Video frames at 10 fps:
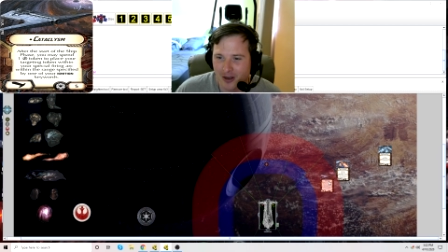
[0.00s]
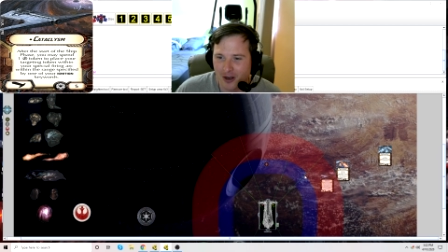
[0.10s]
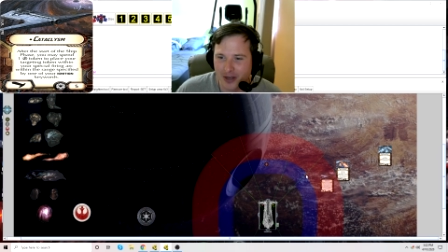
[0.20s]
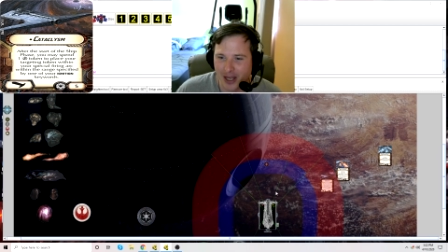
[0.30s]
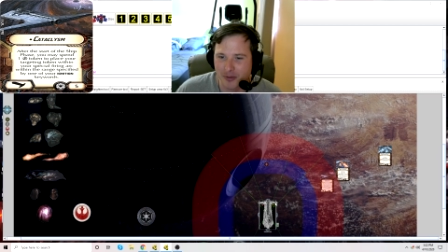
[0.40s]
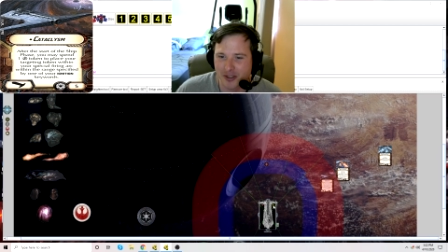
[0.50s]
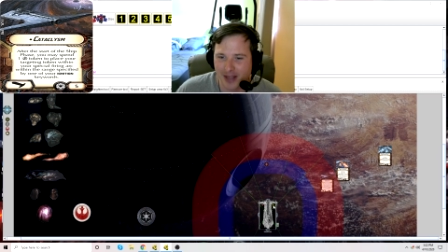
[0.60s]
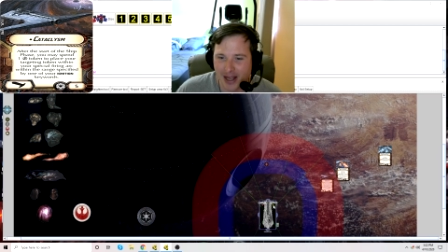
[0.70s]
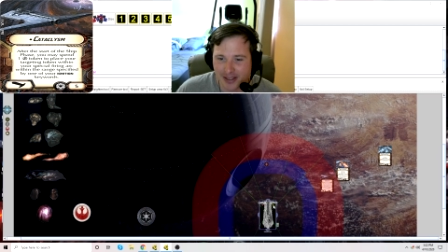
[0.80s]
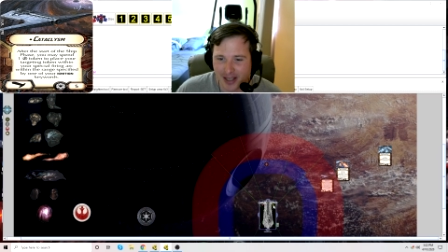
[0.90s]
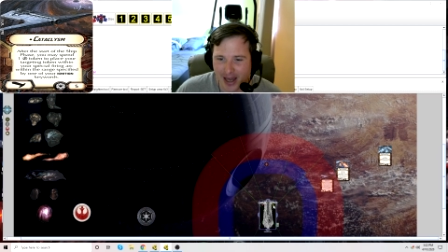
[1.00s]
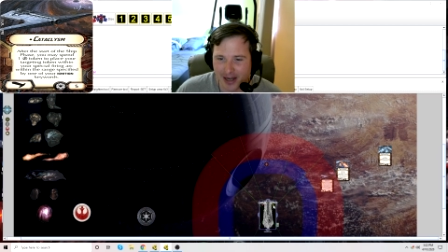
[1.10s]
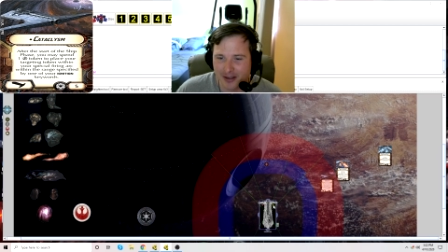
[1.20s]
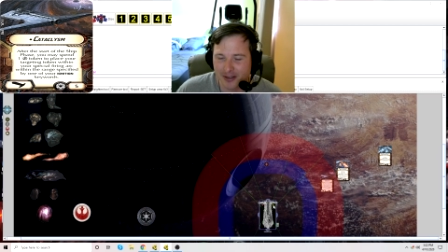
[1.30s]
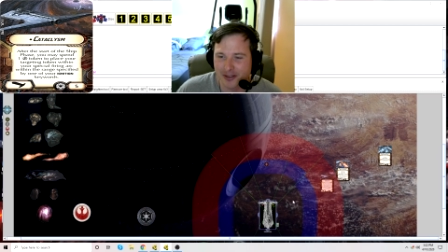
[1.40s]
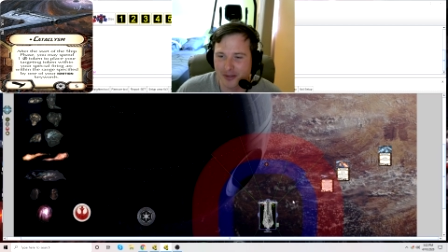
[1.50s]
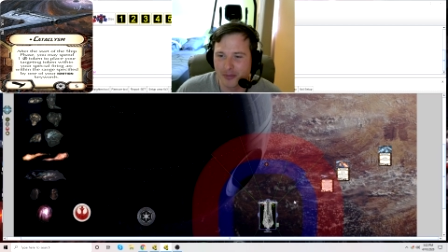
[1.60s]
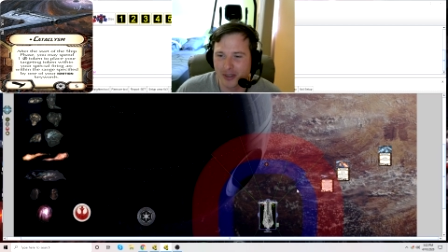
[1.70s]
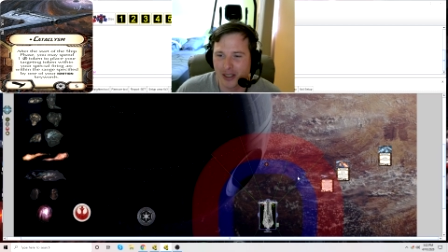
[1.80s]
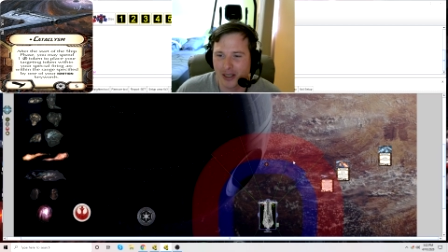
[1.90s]
Okay, so that's
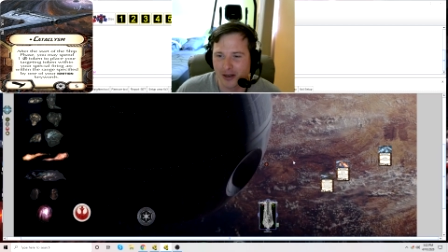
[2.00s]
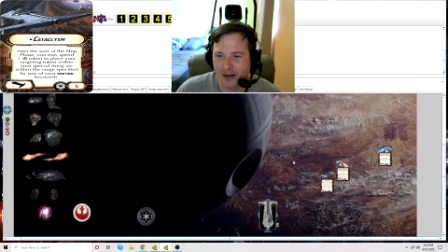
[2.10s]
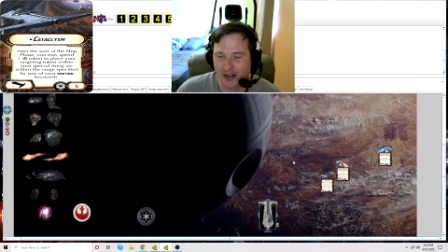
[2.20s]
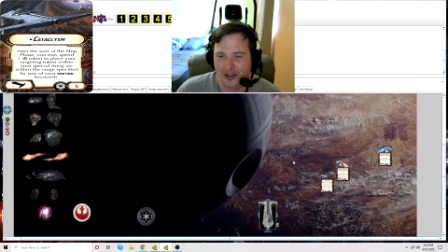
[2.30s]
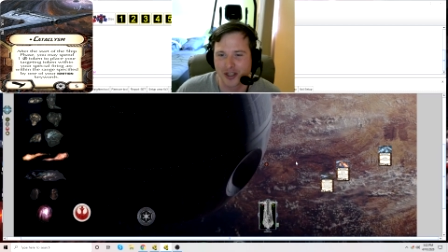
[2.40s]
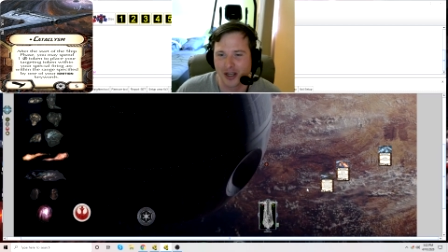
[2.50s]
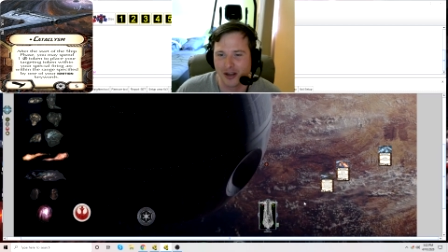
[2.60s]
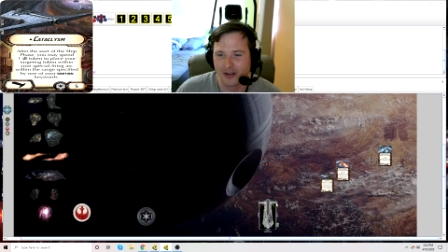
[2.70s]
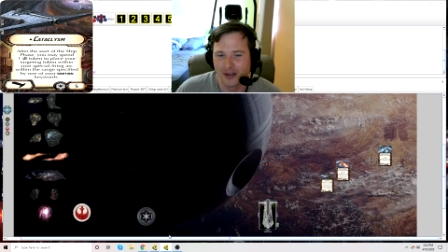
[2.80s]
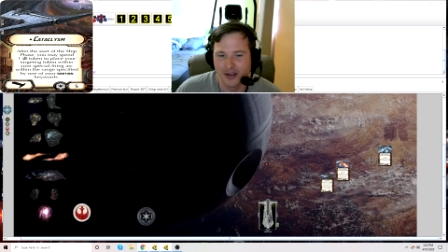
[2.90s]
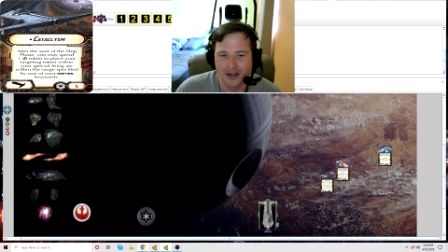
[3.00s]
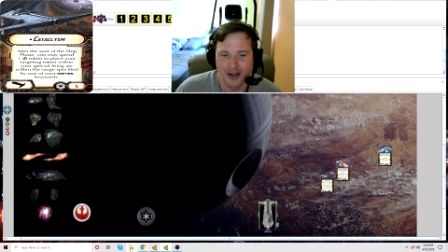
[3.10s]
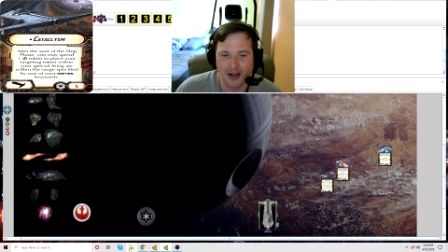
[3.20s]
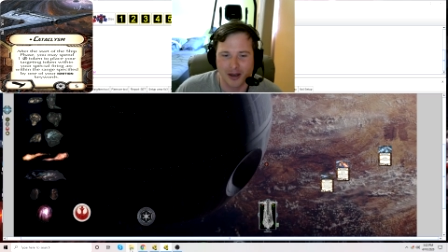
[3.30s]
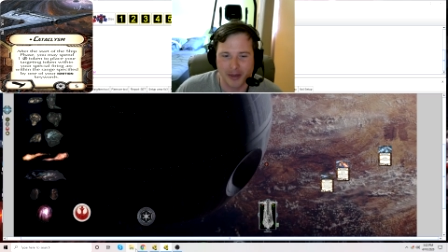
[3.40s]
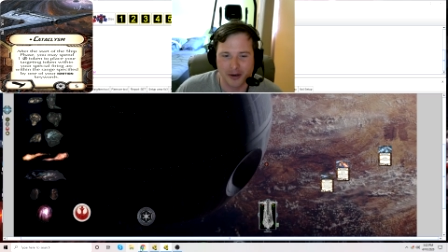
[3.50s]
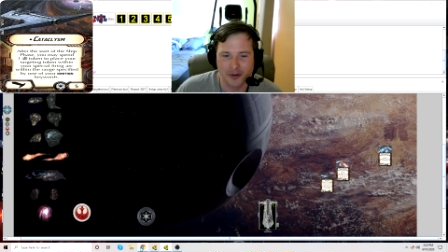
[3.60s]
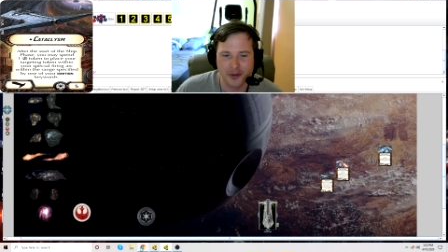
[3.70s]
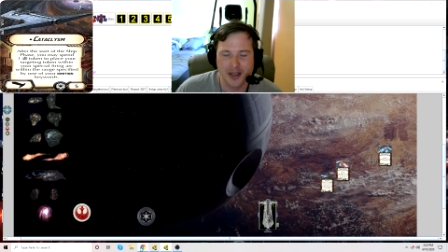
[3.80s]
Cataclysm in a nutshell. Um, I don't